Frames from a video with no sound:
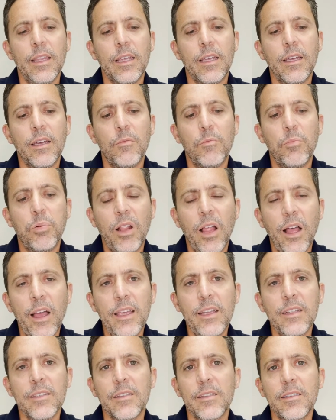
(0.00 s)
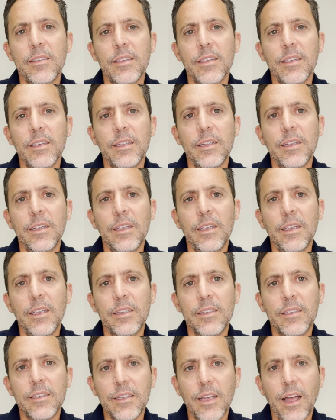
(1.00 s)
Compliance
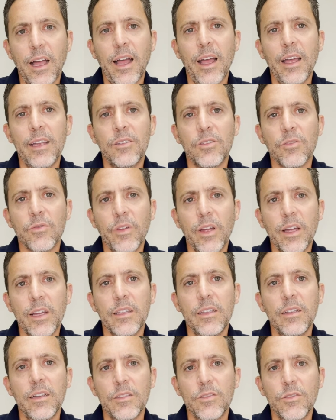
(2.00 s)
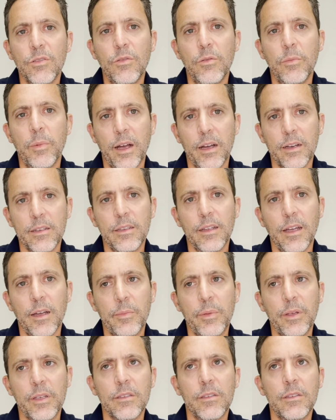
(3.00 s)
is tied directly to toolbox
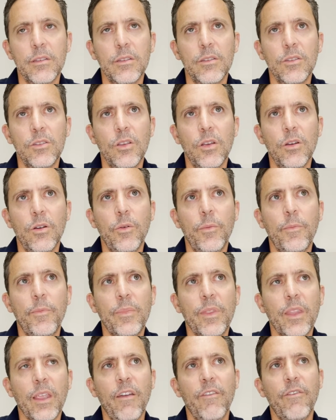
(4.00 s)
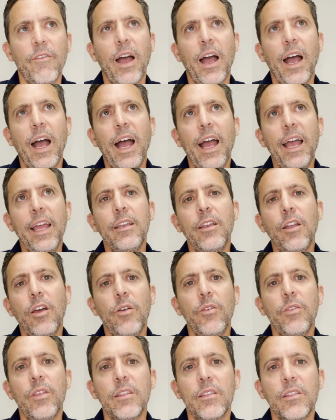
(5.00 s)
topics. So if I
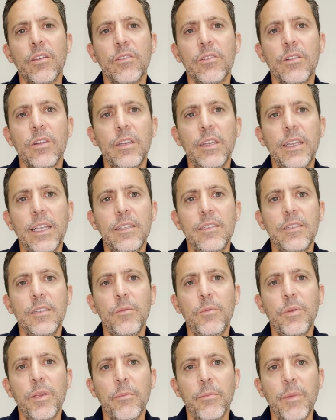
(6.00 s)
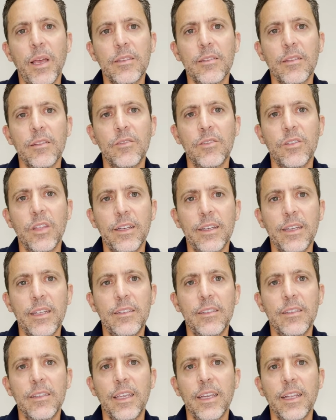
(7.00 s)
know that there needs to be a message that
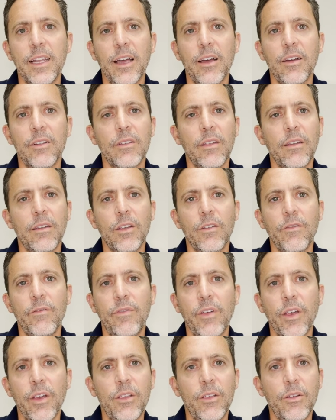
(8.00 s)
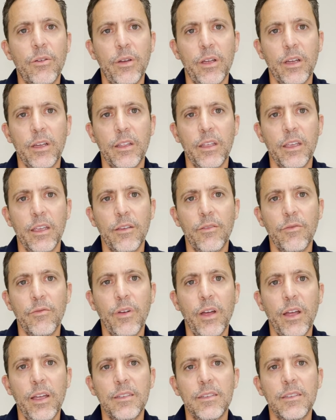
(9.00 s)
needs to get out very quickly,
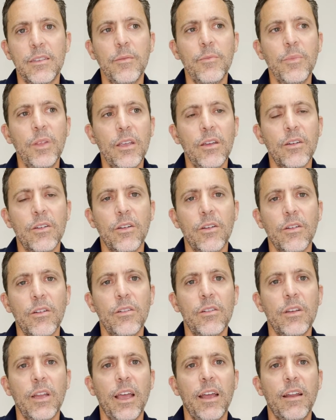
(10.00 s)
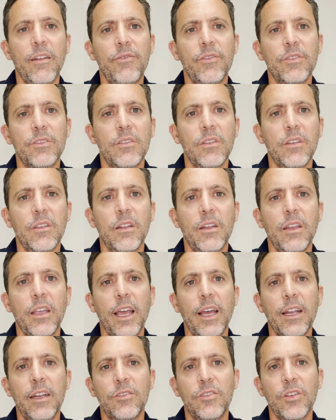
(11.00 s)
right? Something occurred at a
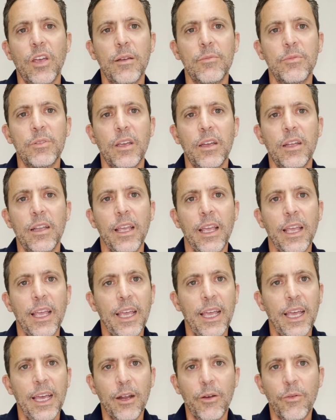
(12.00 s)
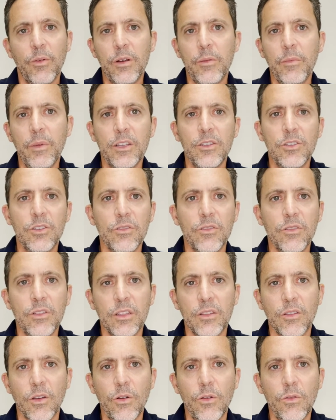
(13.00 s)
facility, at a job site, and I want to make sure
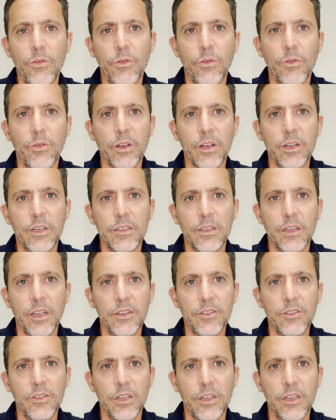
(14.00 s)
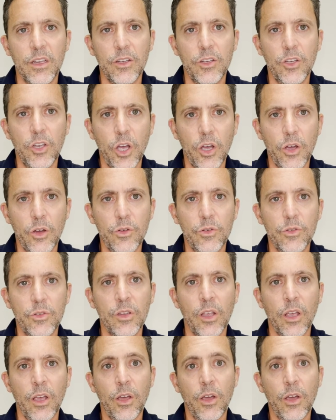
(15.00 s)
that the whole organization knows